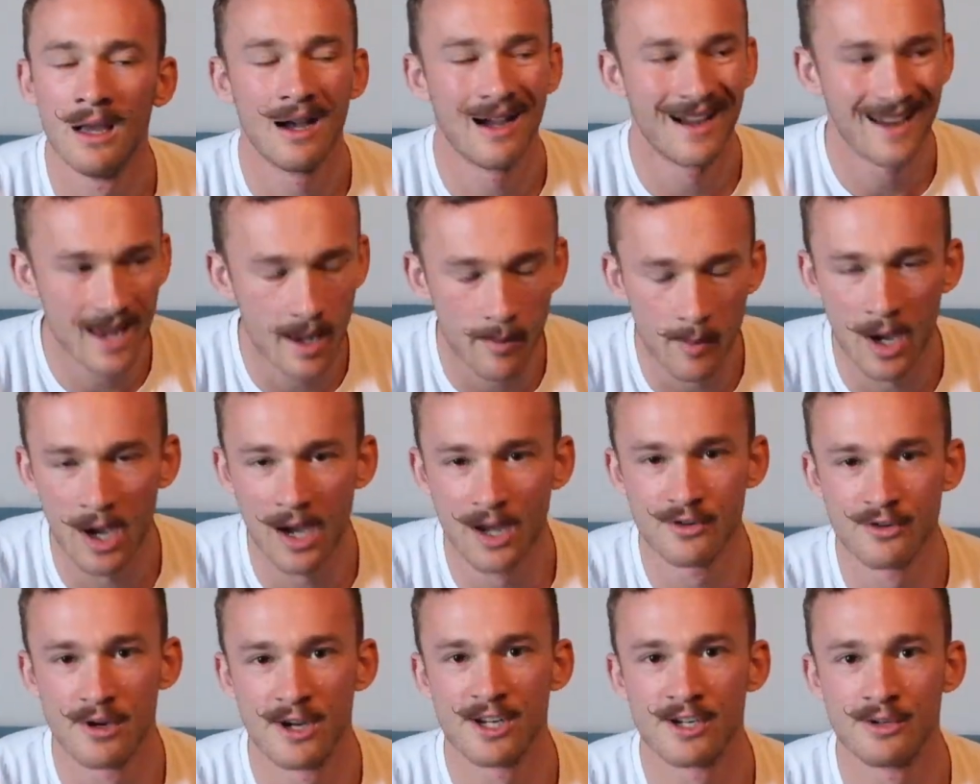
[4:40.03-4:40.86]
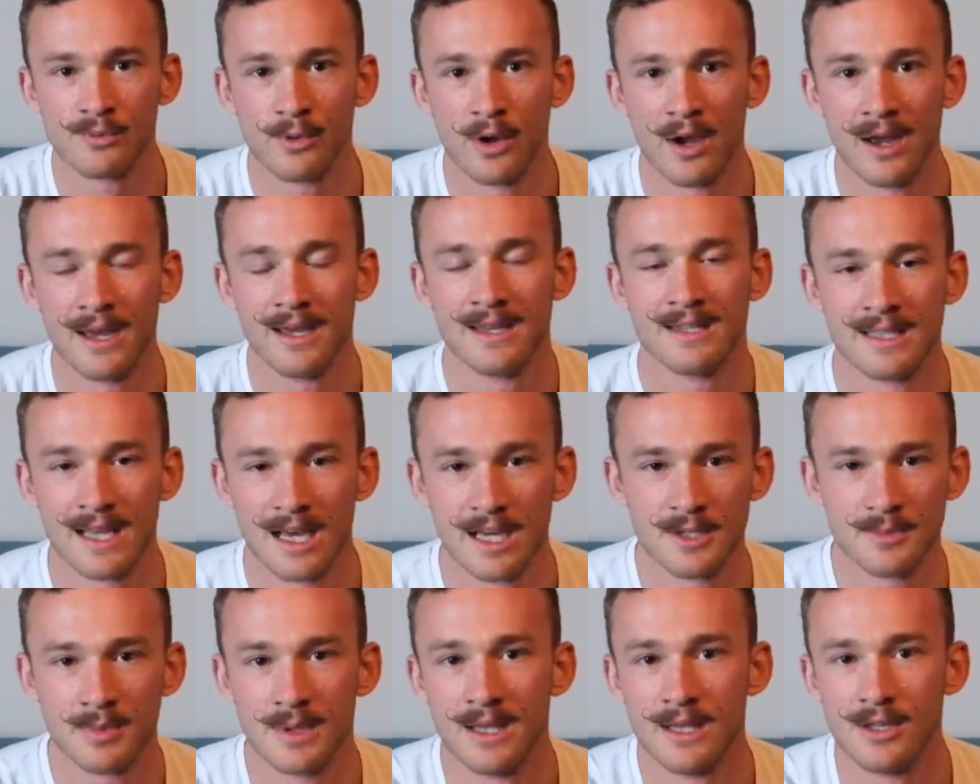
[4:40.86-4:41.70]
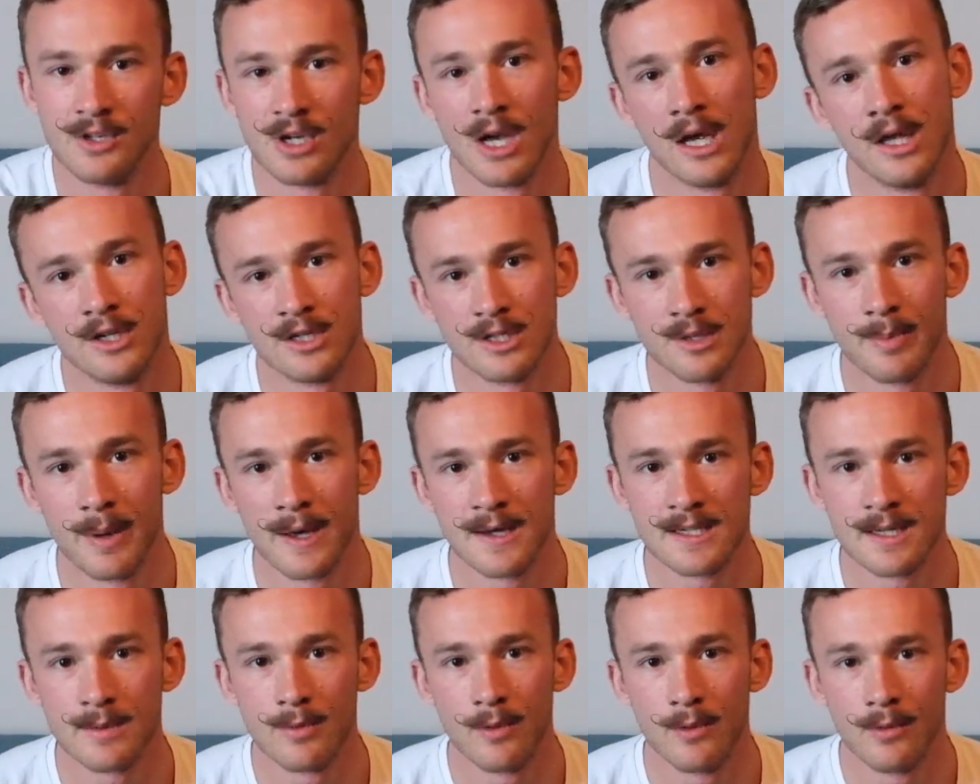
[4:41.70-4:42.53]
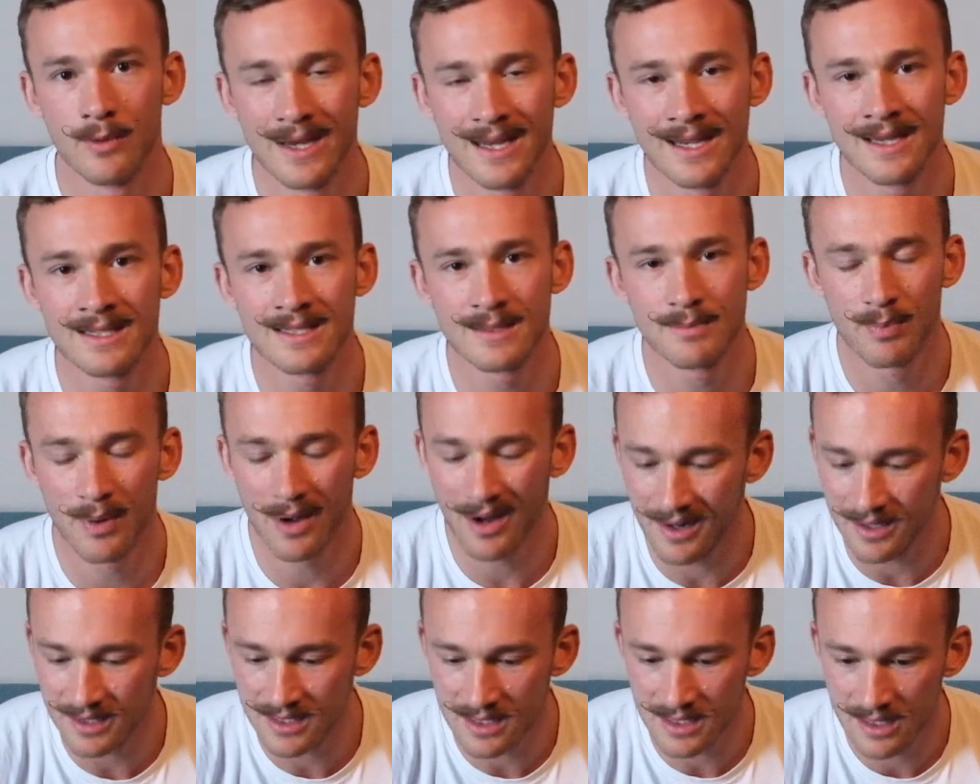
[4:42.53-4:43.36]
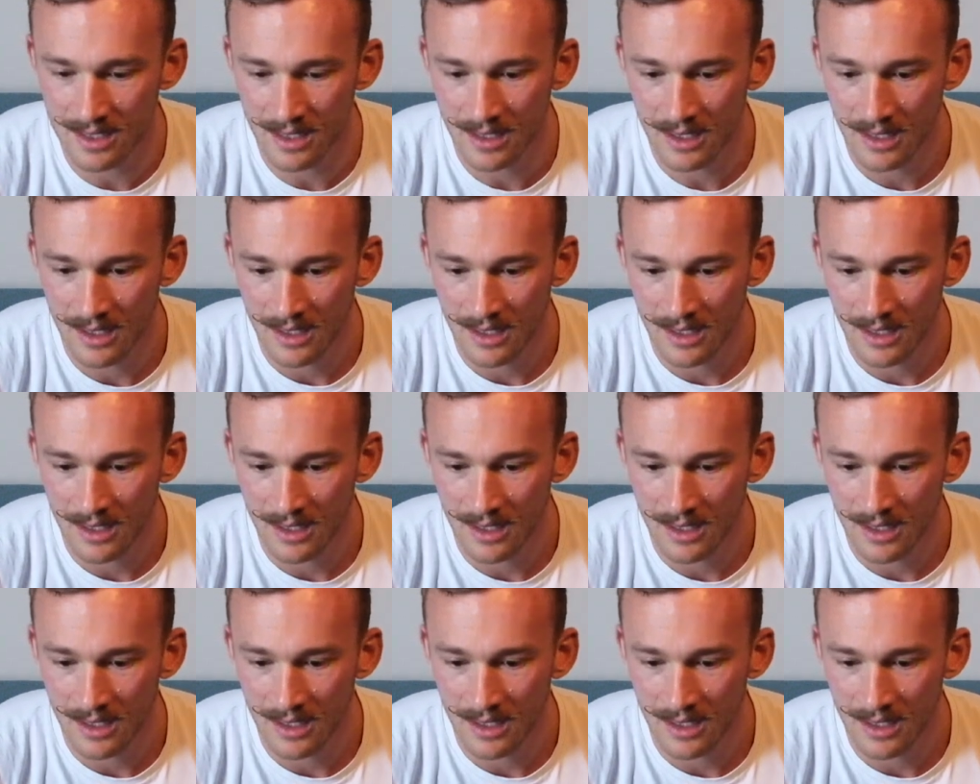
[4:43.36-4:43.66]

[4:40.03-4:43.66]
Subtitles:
I get my hydration right, as that has been the challenge the past couple of weeks, but